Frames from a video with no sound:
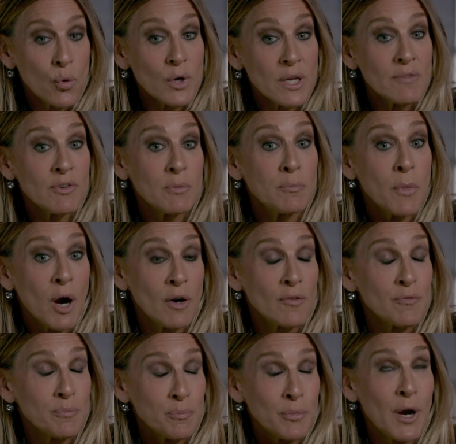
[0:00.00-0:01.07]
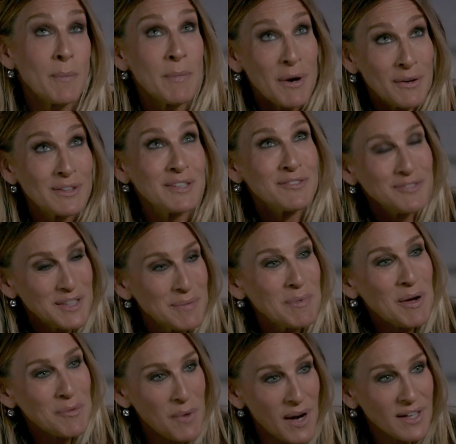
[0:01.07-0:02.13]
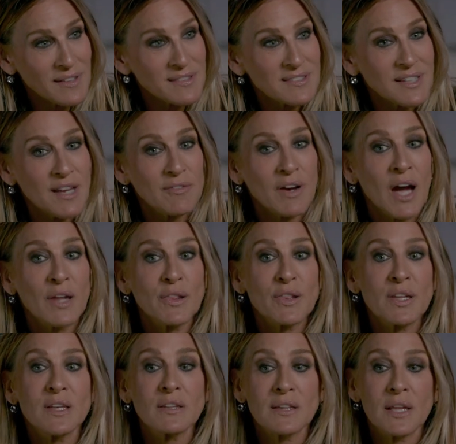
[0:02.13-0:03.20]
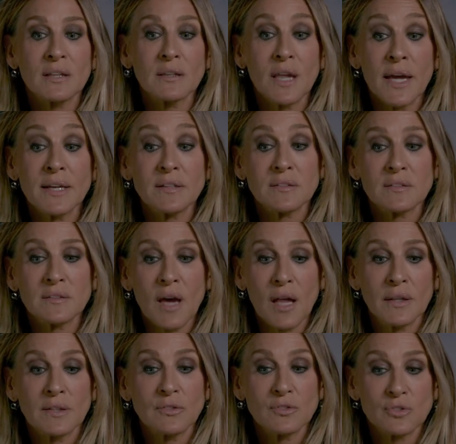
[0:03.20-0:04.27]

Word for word: or even our primarily female writing staff. I think they liked telling